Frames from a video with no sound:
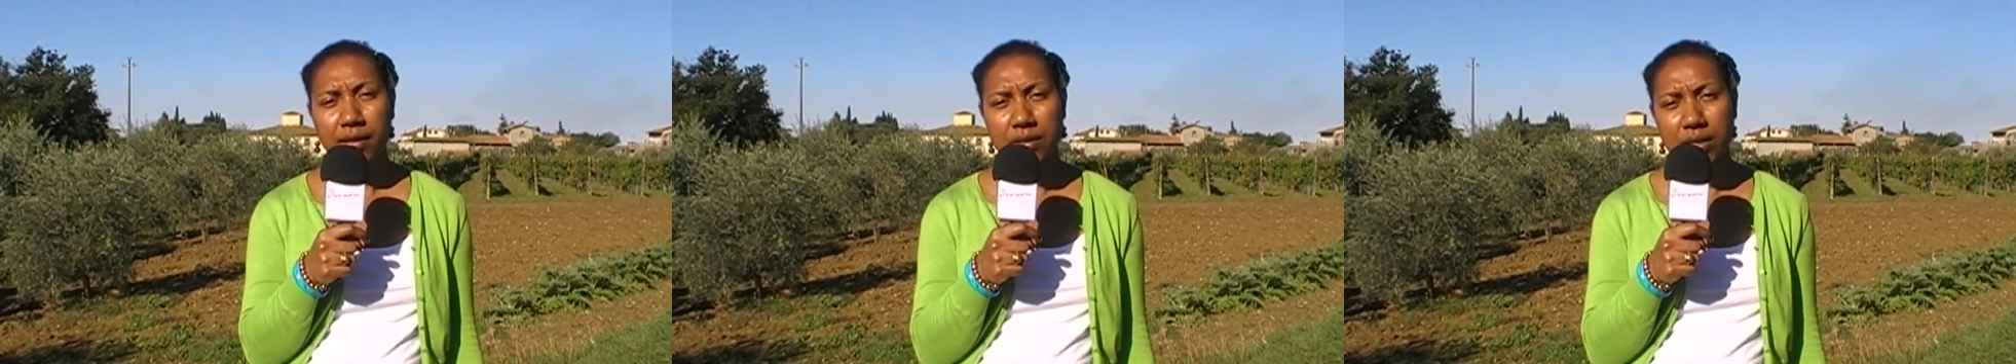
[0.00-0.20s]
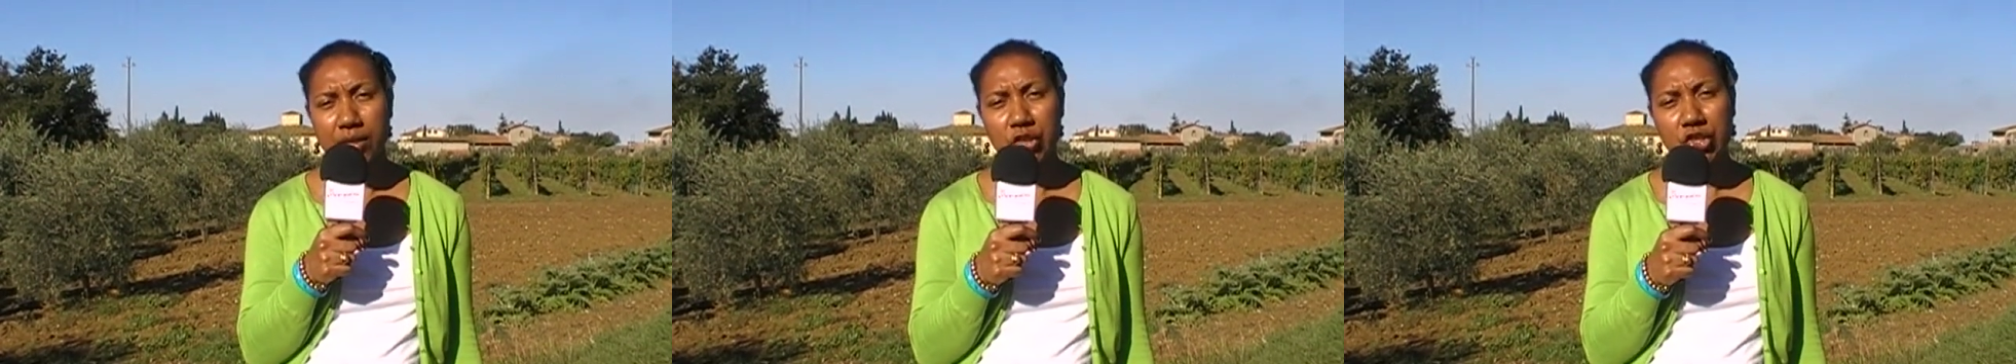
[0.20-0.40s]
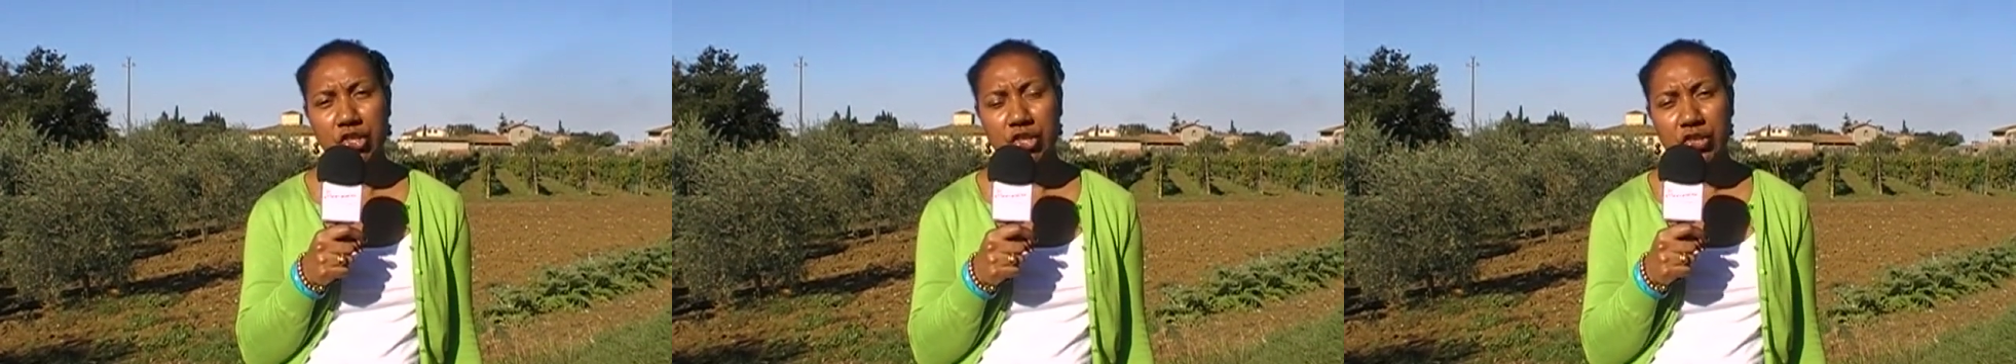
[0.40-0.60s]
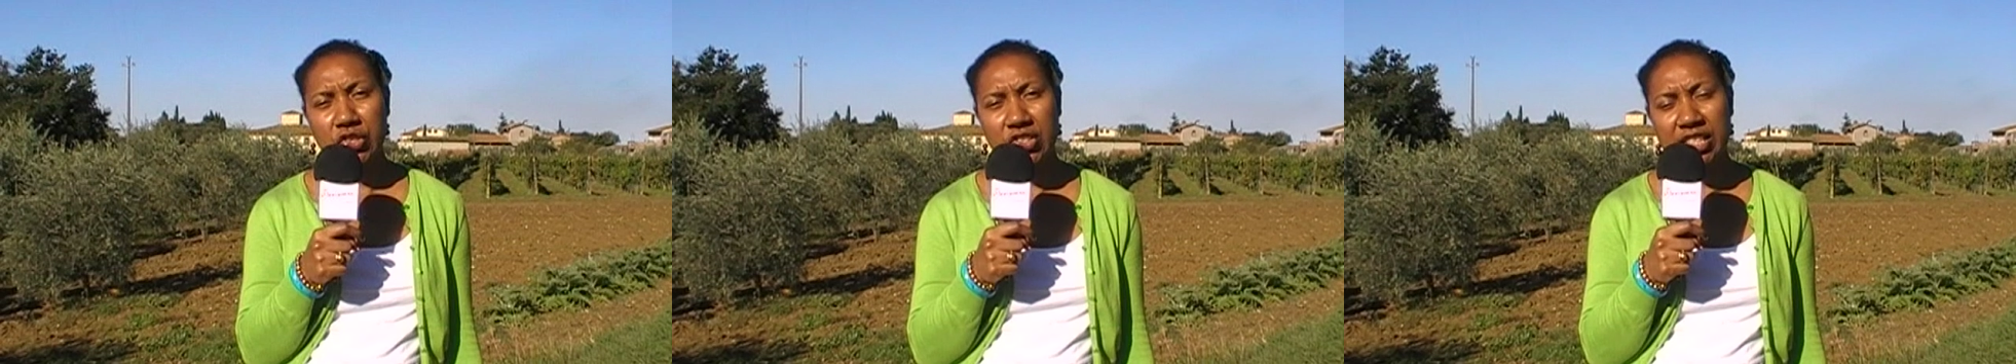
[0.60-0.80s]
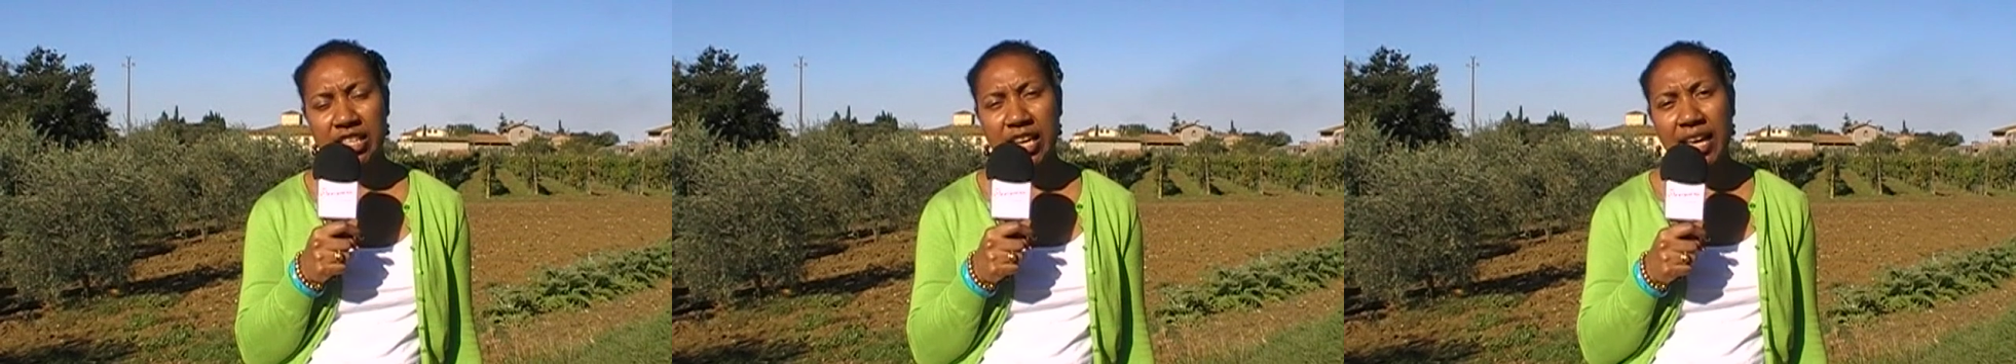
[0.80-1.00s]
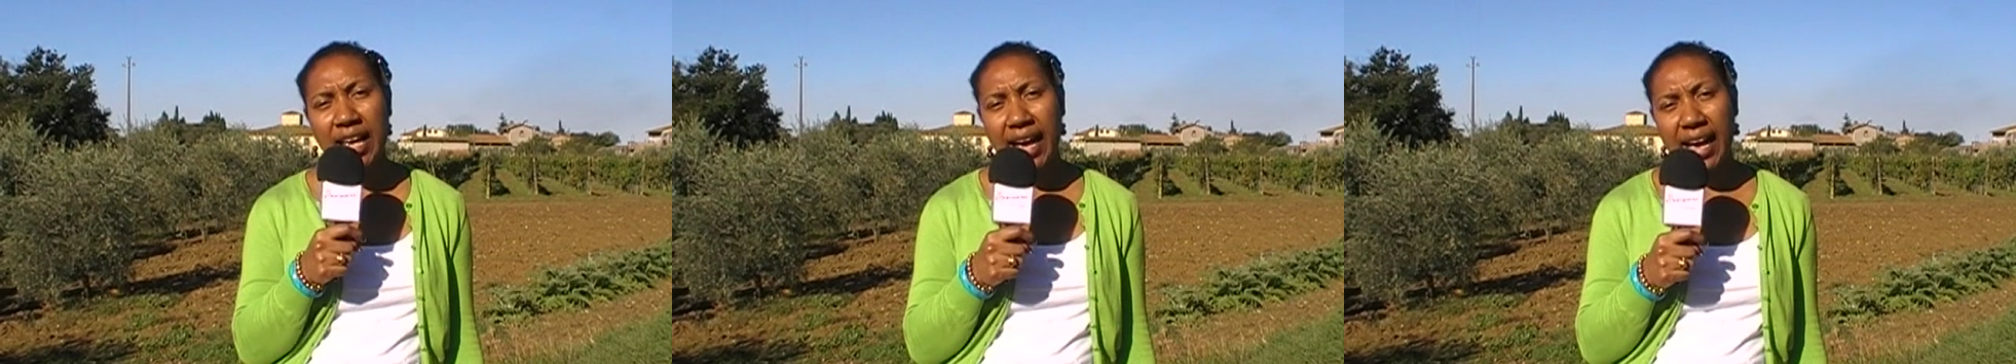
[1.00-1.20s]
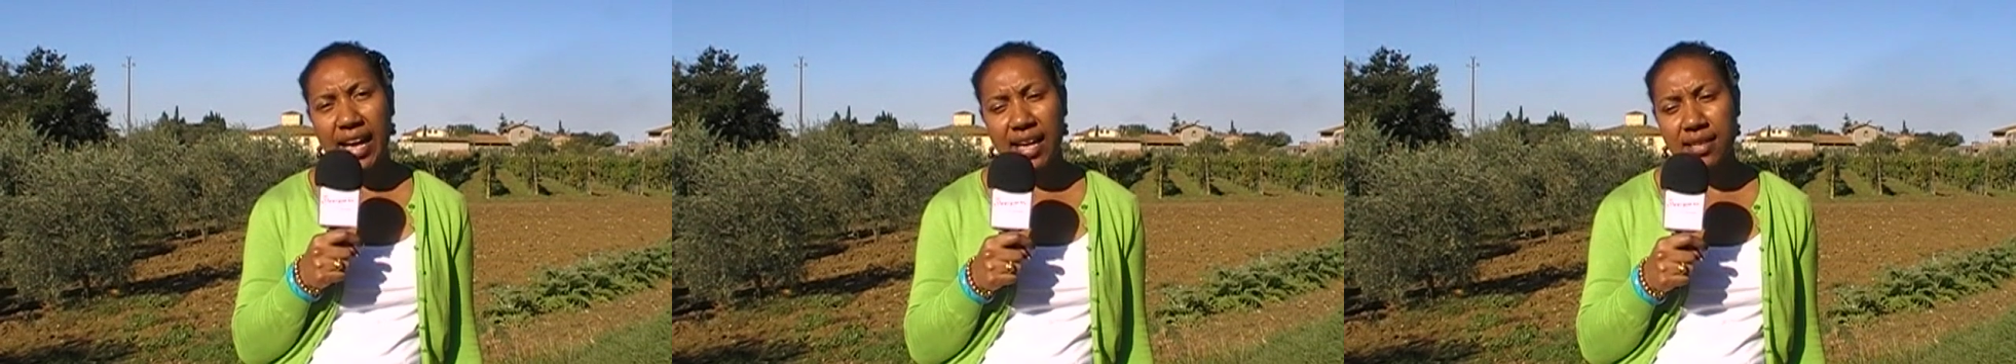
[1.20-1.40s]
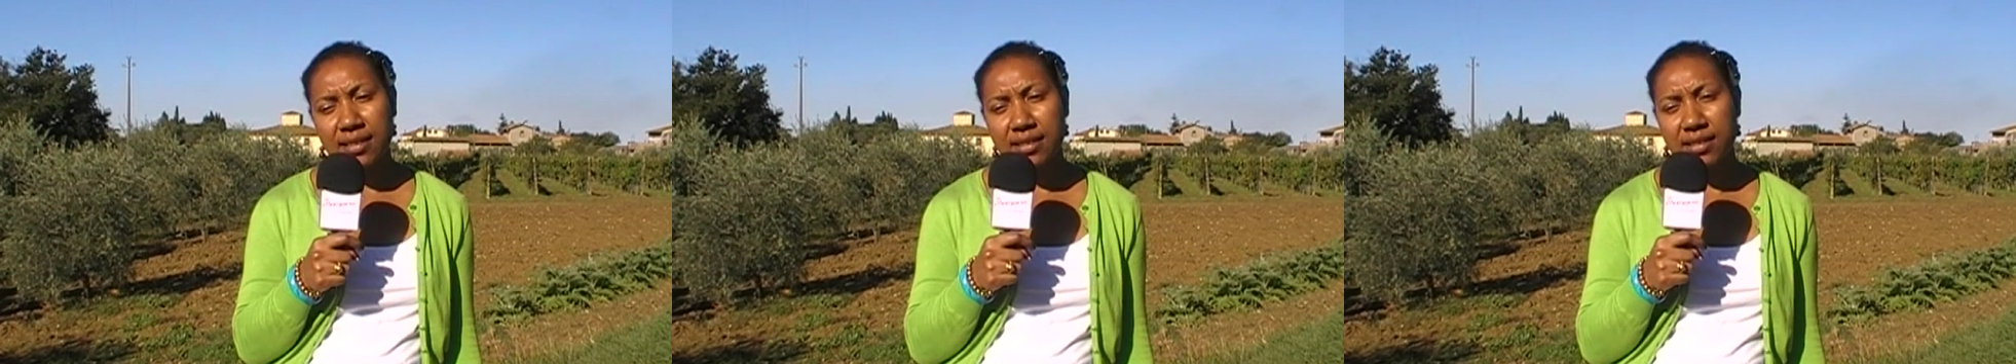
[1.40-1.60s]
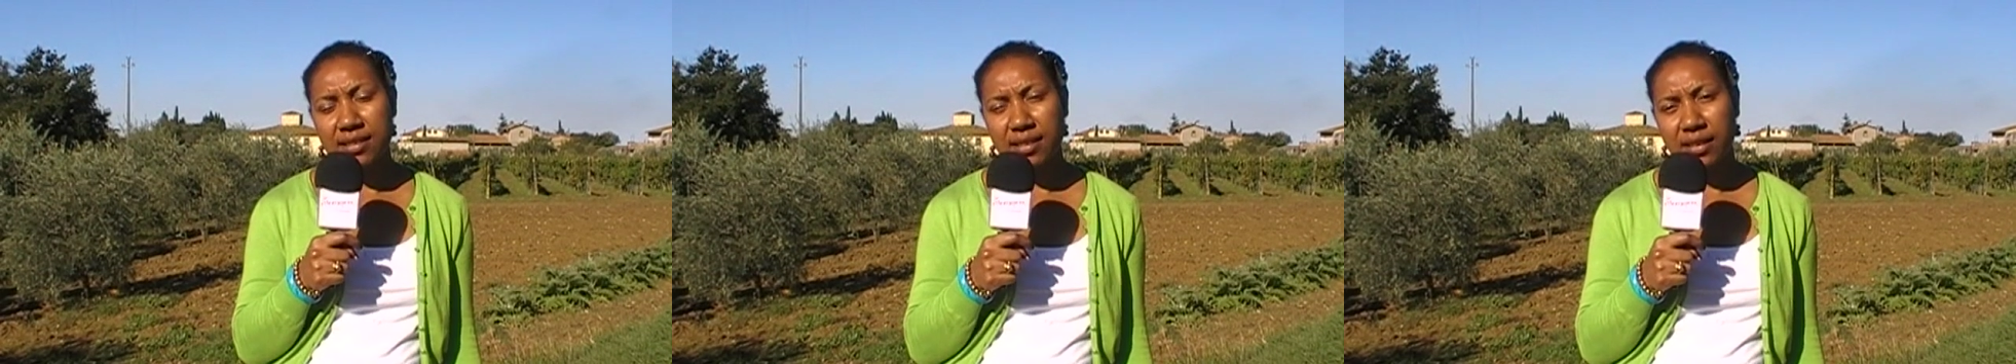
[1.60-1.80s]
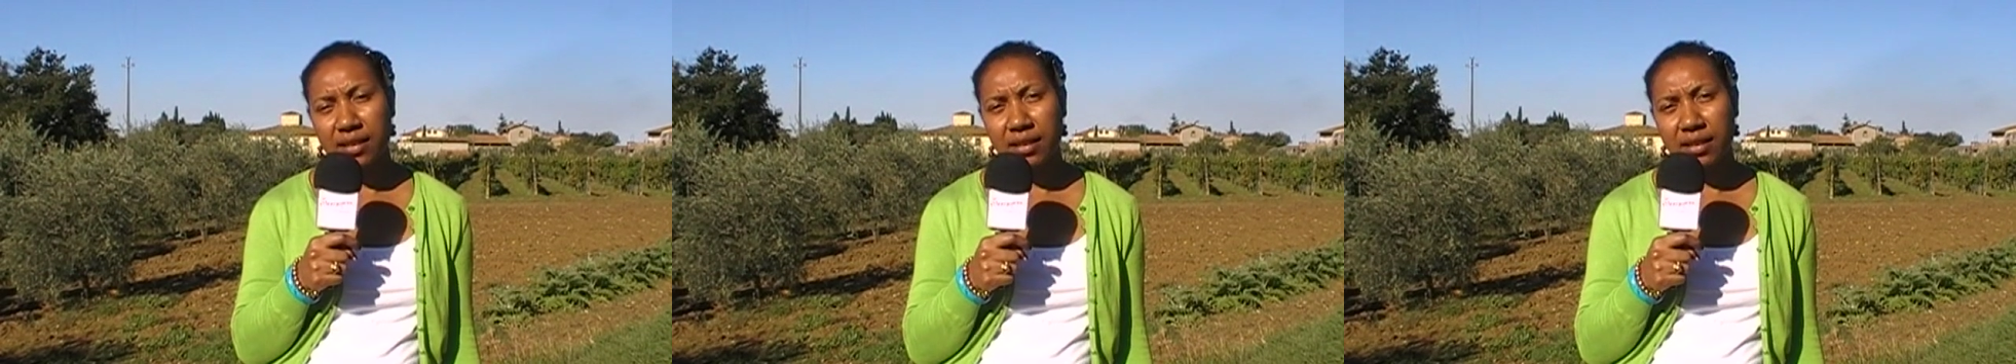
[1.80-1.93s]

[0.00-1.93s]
introduced. And